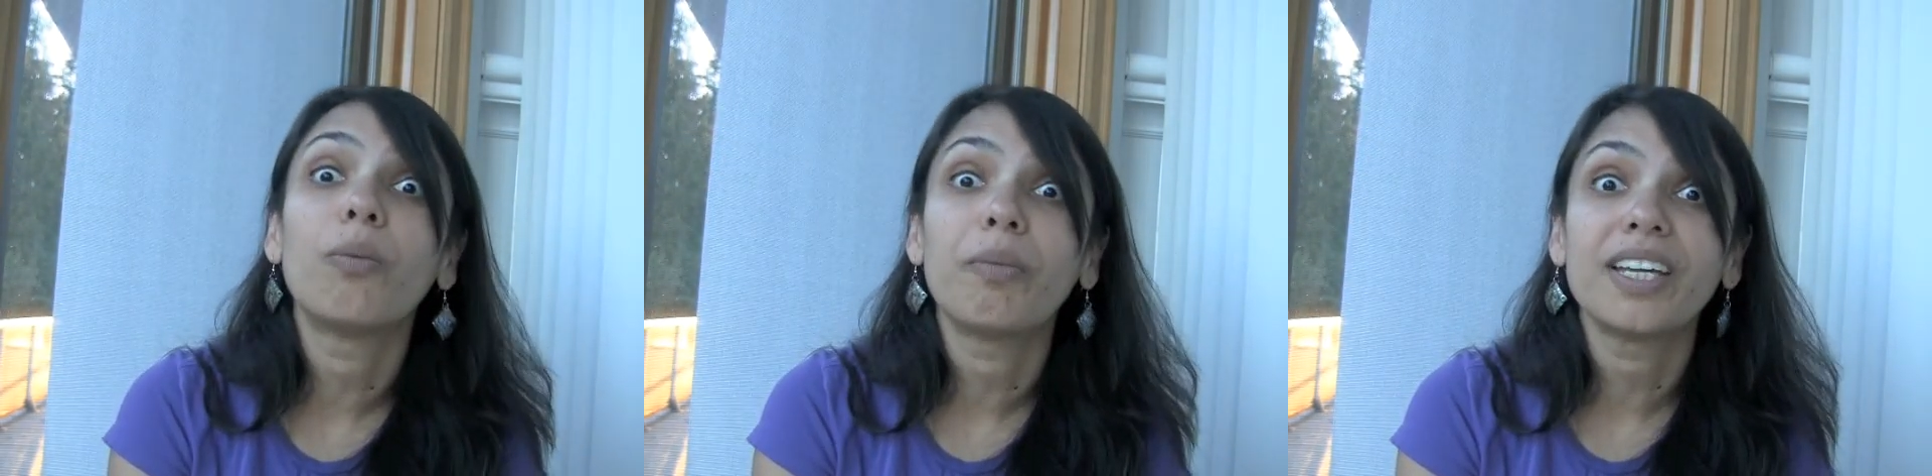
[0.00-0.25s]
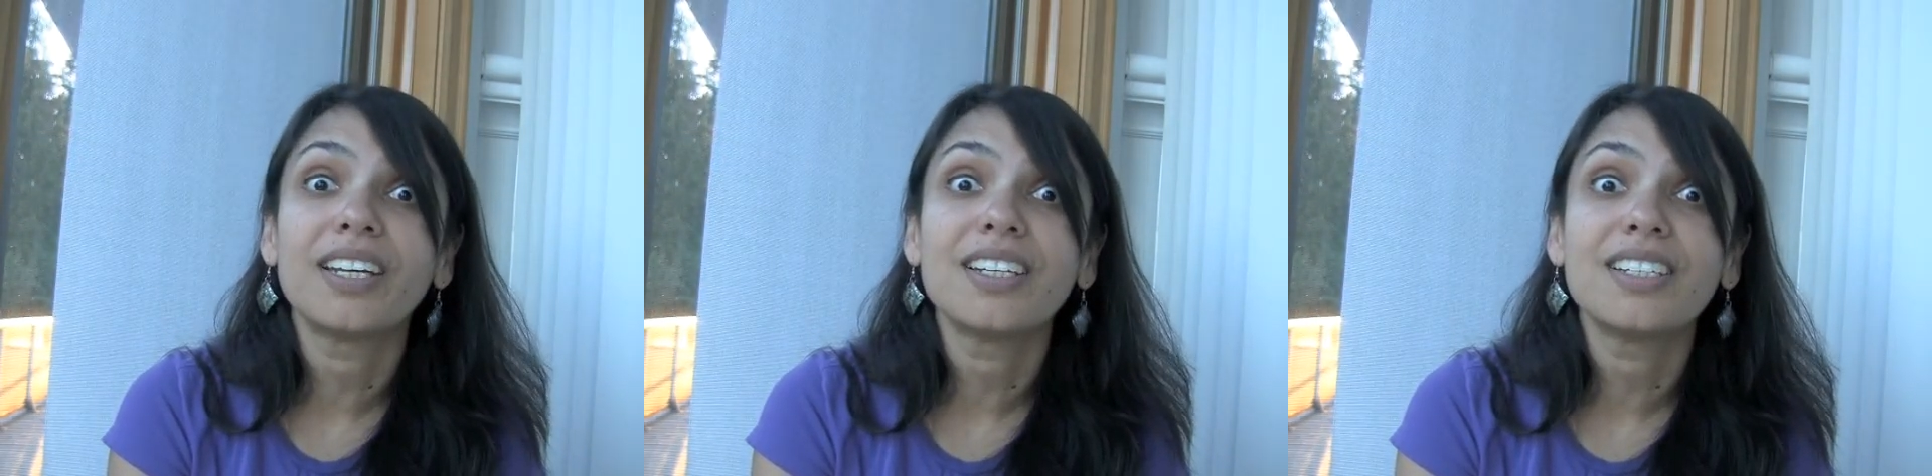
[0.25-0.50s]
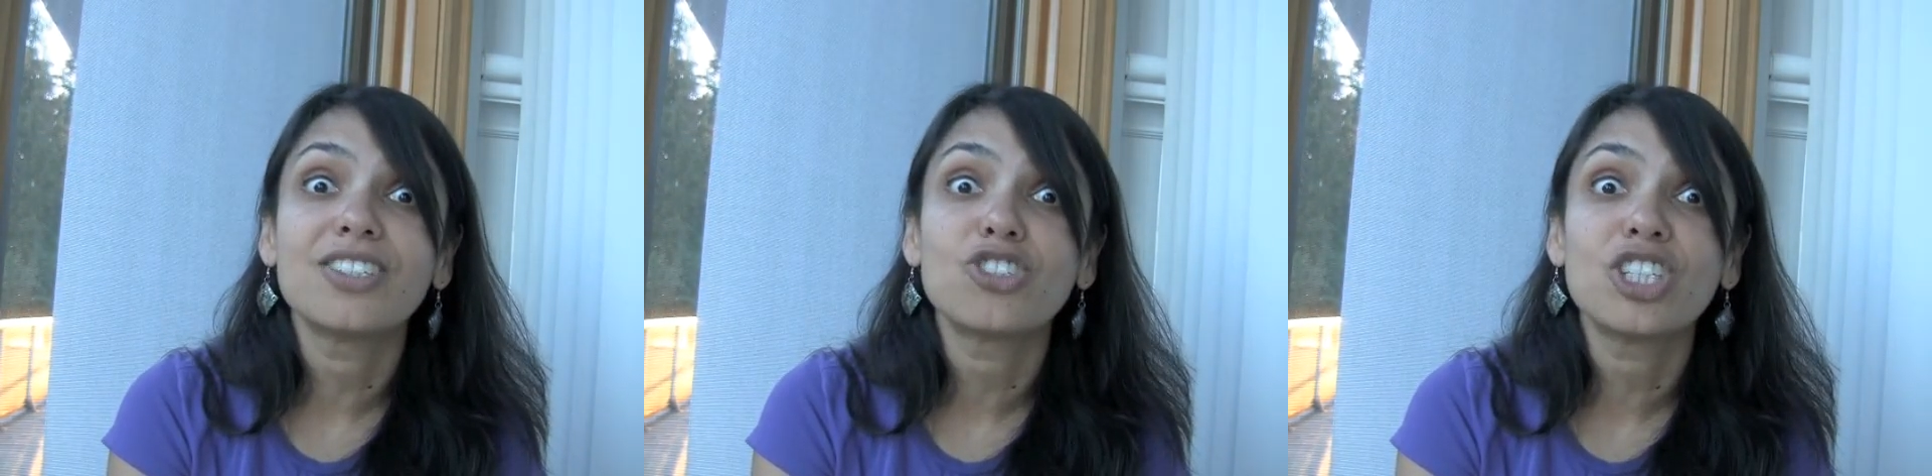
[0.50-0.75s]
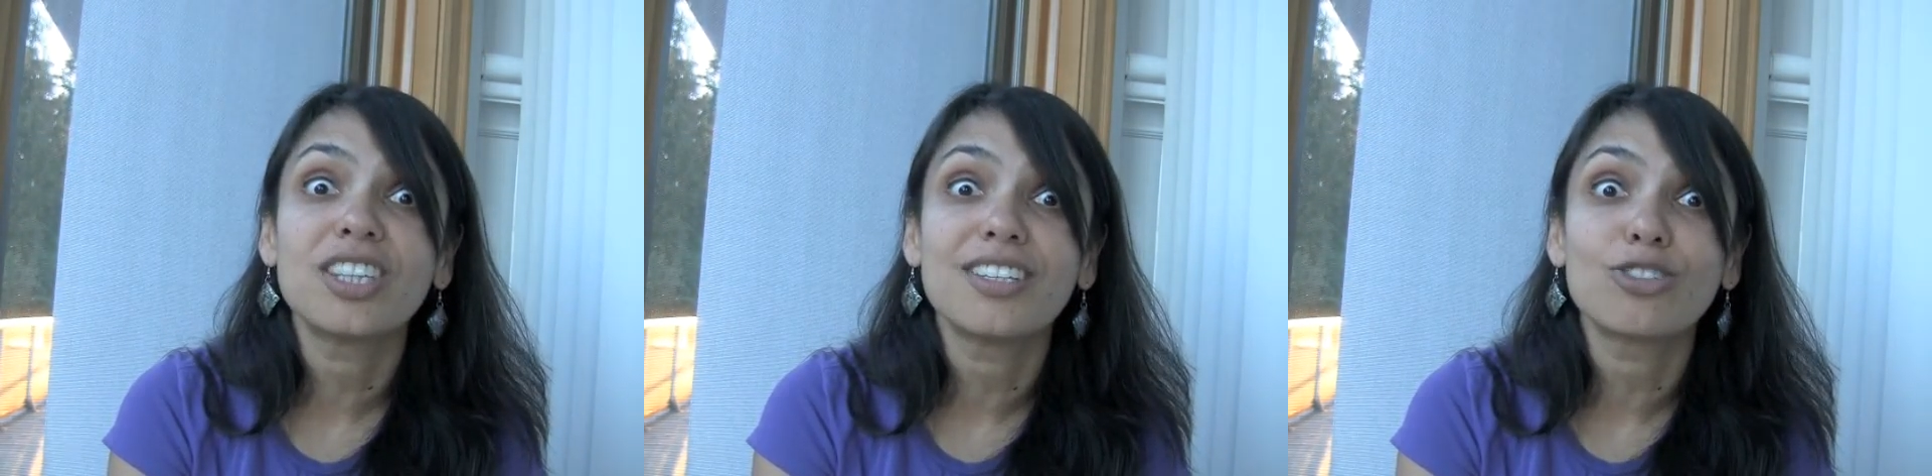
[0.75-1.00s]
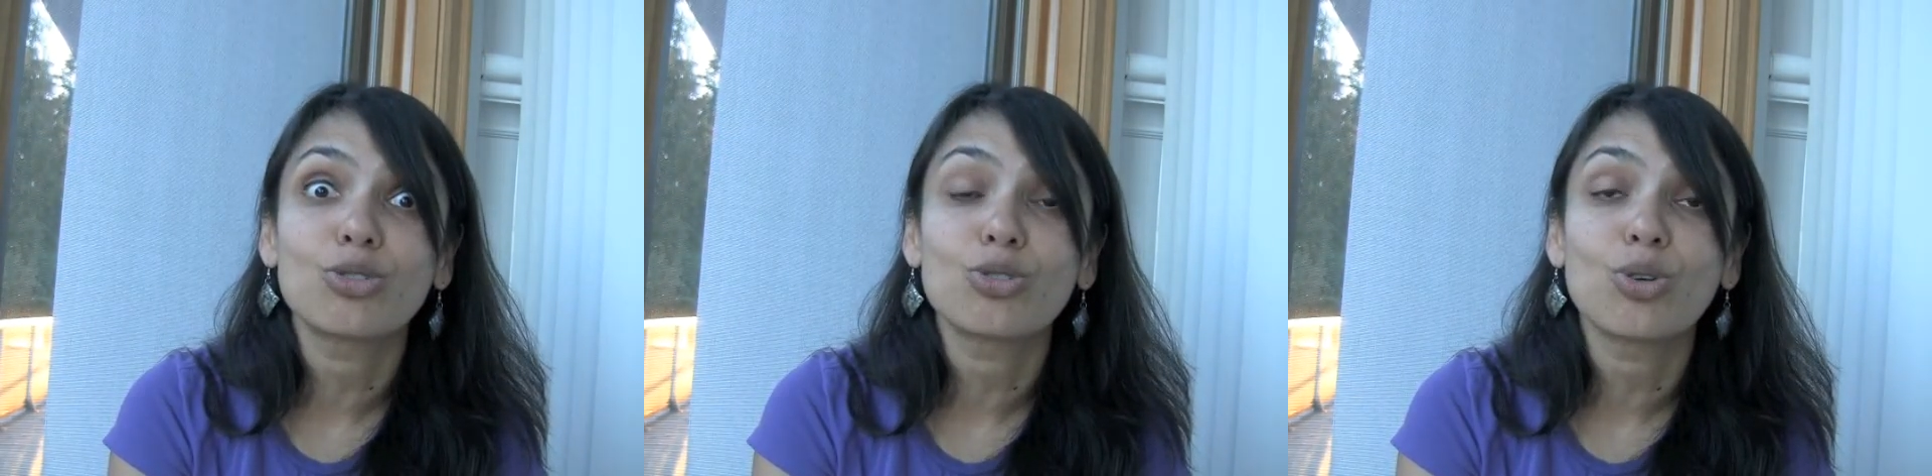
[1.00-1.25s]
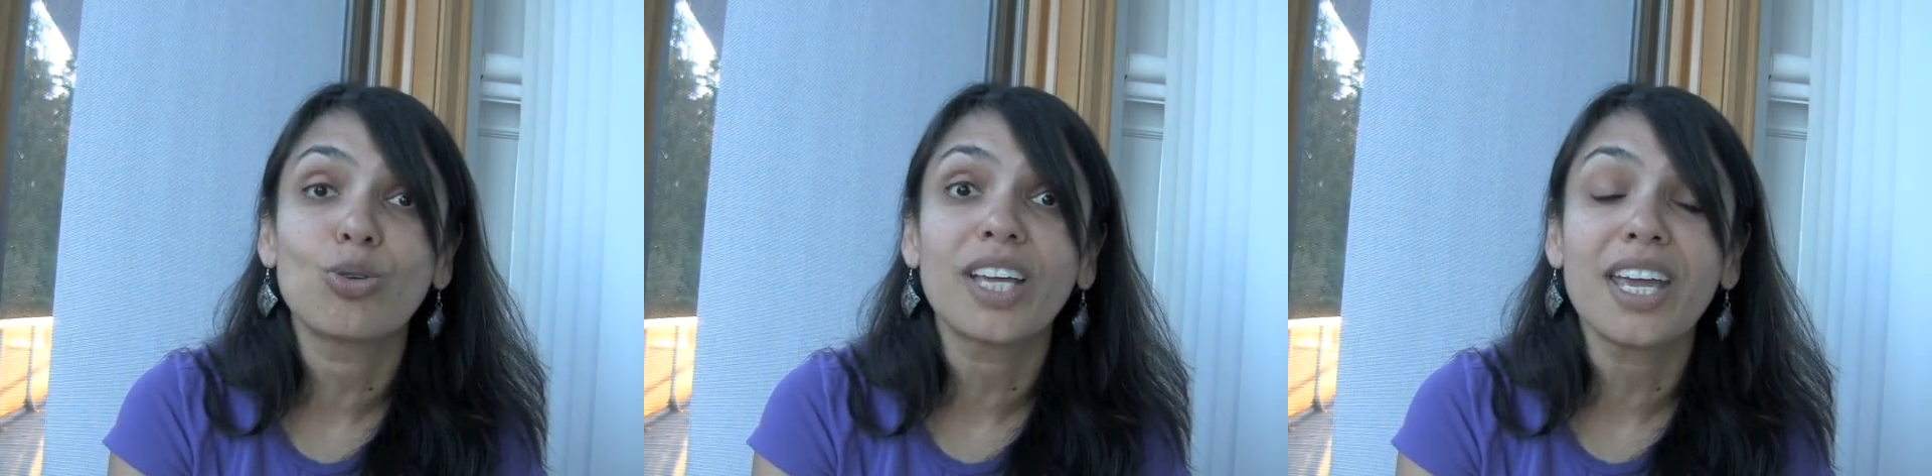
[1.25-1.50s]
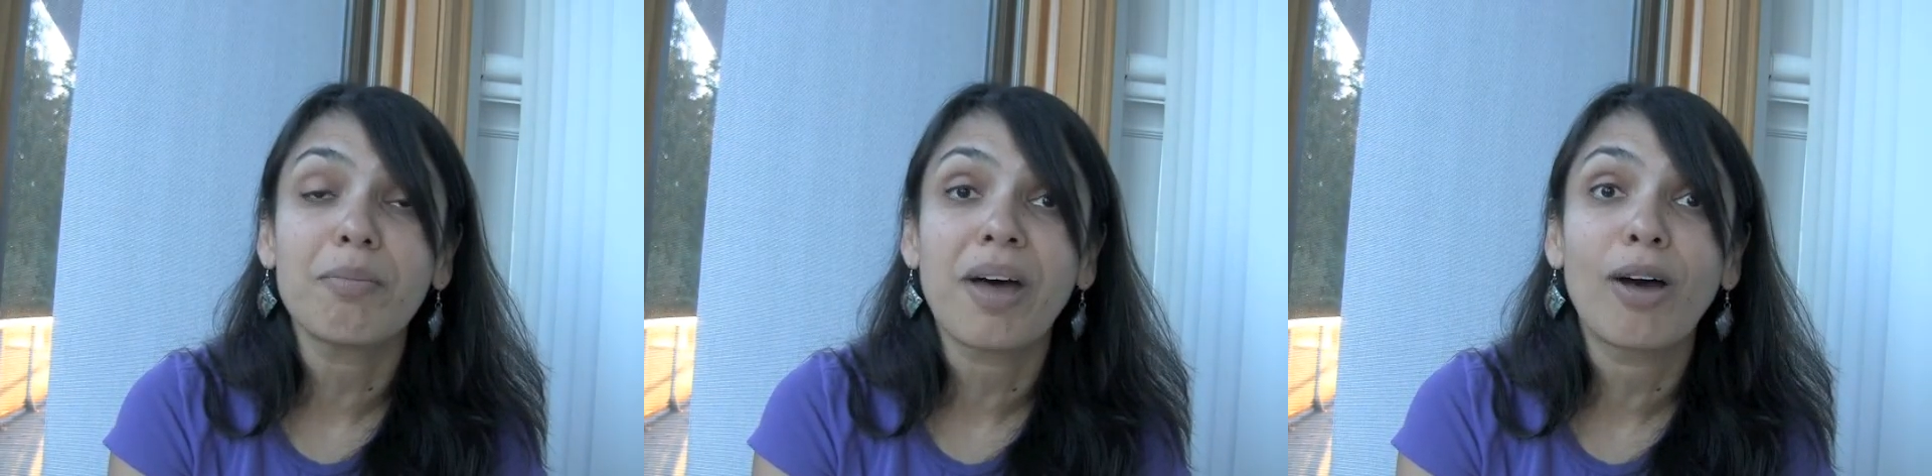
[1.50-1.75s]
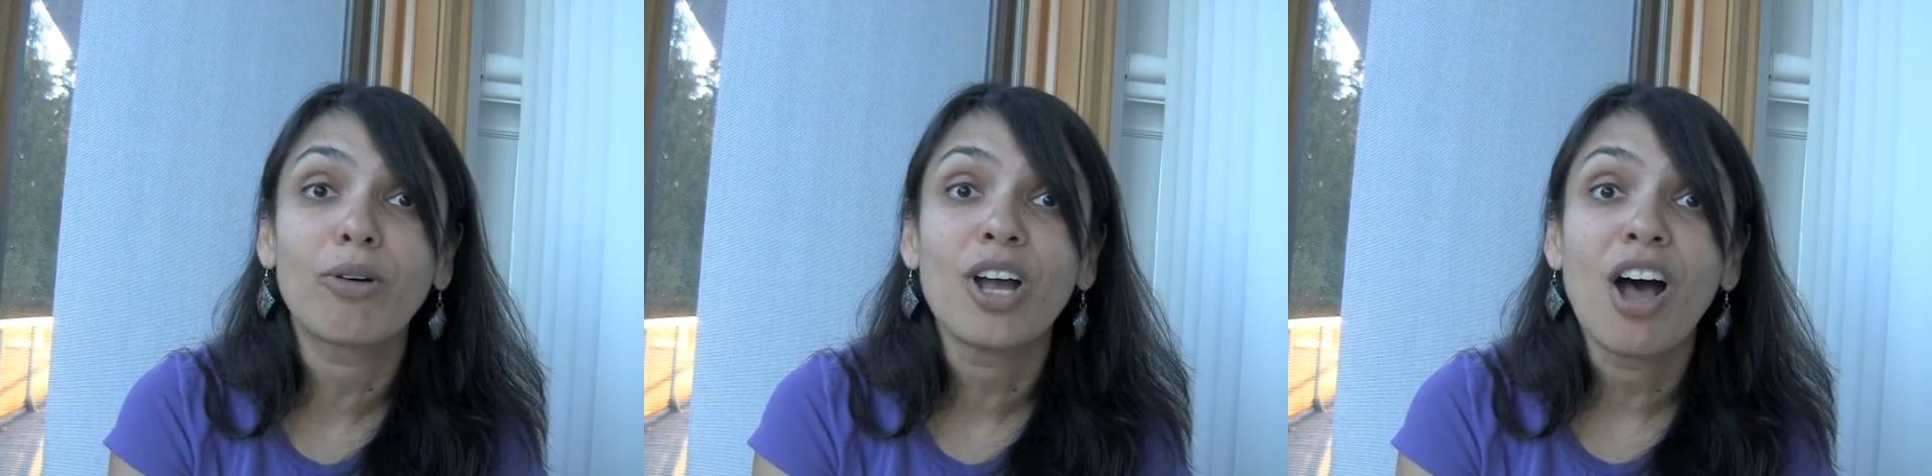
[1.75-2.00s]
oh my goodness, she thinks her soul came
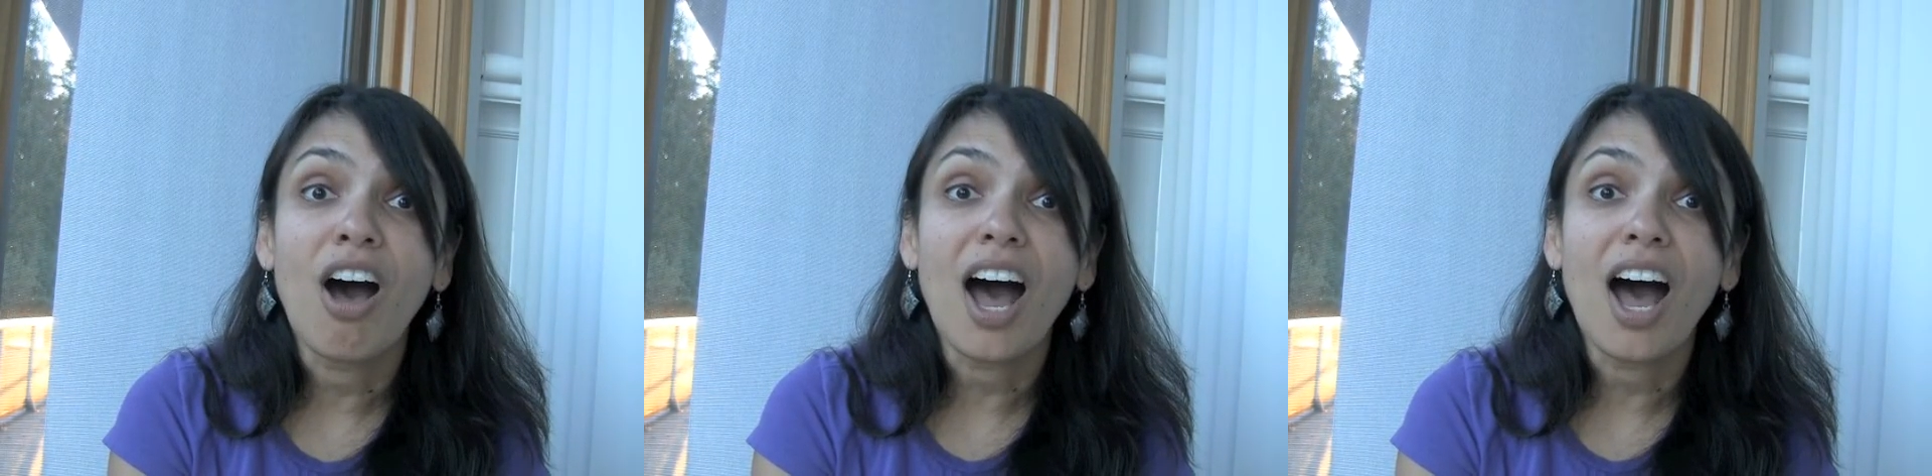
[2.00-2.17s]
out.